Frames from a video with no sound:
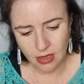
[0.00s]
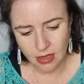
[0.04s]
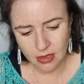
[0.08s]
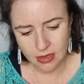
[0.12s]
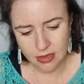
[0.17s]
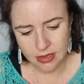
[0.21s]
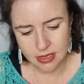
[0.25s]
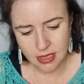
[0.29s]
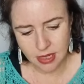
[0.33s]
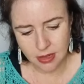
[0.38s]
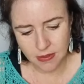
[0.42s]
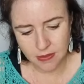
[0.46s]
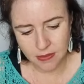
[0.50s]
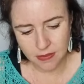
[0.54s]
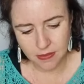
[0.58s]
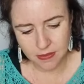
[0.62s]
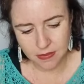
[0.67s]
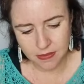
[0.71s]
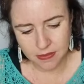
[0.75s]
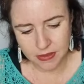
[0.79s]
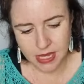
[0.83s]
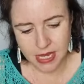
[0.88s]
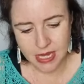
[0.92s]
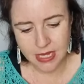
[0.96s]

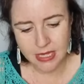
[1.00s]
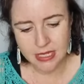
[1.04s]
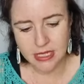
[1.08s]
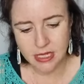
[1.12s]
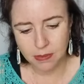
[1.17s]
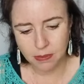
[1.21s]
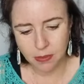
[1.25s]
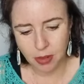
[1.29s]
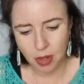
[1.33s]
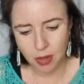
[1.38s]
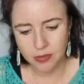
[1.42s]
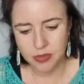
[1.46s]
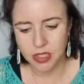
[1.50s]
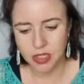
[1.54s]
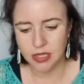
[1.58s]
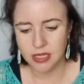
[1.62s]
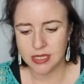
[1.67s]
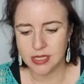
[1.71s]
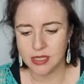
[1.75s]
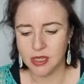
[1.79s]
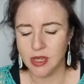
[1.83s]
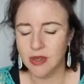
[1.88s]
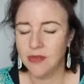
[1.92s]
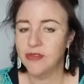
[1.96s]
things that pop to the
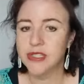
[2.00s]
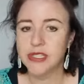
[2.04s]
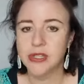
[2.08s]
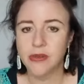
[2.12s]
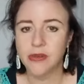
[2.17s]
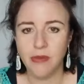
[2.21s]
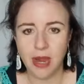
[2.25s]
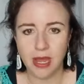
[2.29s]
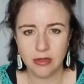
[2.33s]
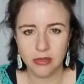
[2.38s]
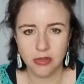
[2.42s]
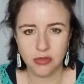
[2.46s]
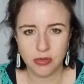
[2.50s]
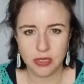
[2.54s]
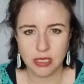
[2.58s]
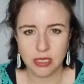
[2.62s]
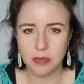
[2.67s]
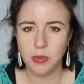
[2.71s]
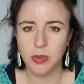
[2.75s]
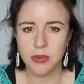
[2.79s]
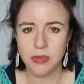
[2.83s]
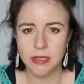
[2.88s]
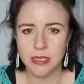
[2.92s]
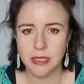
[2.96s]
surface around
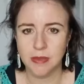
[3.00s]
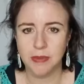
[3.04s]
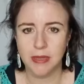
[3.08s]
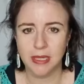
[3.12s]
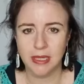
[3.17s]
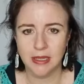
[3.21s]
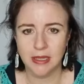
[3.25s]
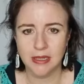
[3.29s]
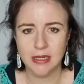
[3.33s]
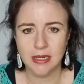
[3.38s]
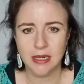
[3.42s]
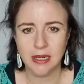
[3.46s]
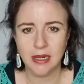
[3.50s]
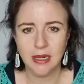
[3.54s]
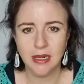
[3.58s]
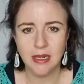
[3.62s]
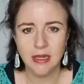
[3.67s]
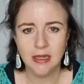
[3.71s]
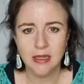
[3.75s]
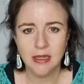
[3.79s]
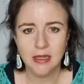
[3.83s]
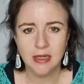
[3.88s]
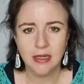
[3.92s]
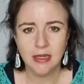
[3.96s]
responsibility
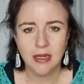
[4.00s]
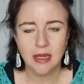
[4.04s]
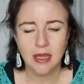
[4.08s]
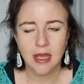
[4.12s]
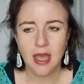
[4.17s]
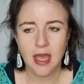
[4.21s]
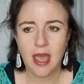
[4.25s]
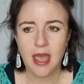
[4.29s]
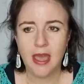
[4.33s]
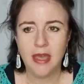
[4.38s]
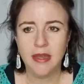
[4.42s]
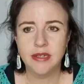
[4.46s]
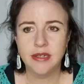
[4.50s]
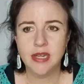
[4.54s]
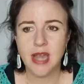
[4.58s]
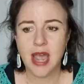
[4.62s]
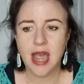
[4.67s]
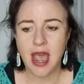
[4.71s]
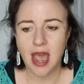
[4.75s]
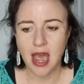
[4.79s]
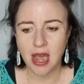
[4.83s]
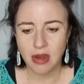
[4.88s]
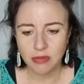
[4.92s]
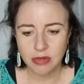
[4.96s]
and
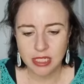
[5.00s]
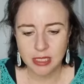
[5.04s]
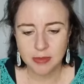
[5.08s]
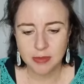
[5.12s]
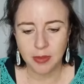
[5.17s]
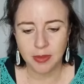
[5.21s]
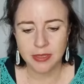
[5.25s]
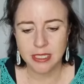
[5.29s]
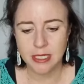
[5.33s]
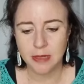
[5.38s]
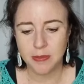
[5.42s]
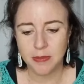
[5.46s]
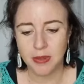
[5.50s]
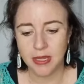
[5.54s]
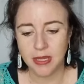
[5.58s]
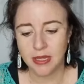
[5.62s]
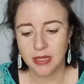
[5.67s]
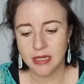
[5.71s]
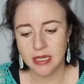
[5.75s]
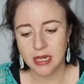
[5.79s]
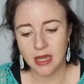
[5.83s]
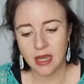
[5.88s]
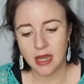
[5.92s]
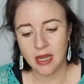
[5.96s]
our
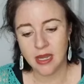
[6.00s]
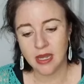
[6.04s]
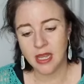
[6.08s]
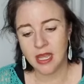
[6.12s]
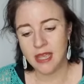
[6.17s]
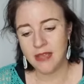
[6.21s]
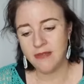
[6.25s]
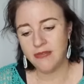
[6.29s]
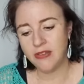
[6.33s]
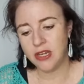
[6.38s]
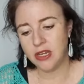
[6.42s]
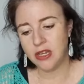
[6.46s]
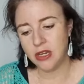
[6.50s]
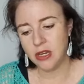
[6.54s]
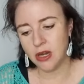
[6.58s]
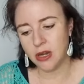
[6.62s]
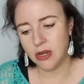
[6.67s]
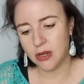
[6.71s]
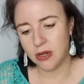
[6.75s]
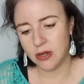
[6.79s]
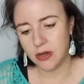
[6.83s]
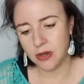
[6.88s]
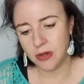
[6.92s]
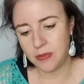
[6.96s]
responsibility and even, you
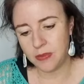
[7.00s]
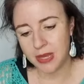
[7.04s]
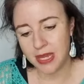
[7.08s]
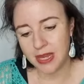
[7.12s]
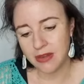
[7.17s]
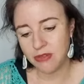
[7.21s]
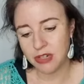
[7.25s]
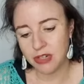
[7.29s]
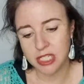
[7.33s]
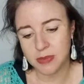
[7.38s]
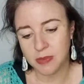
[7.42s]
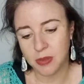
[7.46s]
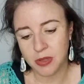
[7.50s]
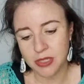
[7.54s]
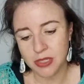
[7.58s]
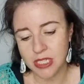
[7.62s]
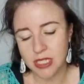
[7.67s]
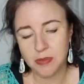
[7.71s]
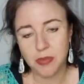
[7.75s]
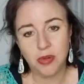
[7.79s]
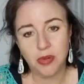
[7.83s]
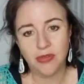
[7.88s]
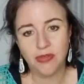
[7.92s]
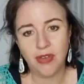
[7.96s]
know, being
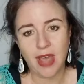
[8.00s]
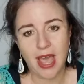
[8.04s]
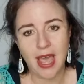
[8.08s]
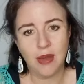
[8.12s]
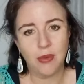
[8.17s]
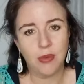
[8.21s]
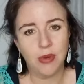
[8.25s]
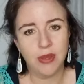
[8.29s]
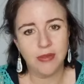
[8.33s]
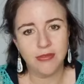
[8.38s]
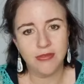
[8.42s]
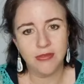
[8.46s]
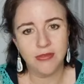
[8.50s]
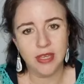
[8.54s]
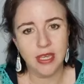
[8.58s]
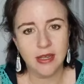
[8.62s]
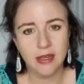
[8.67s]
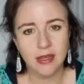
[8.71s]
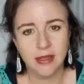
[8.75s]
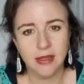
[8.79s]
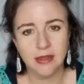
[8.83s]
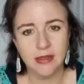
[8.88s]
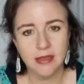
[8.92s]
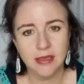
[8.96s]
responsible for how we
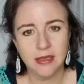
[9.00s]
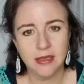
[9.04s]
feel.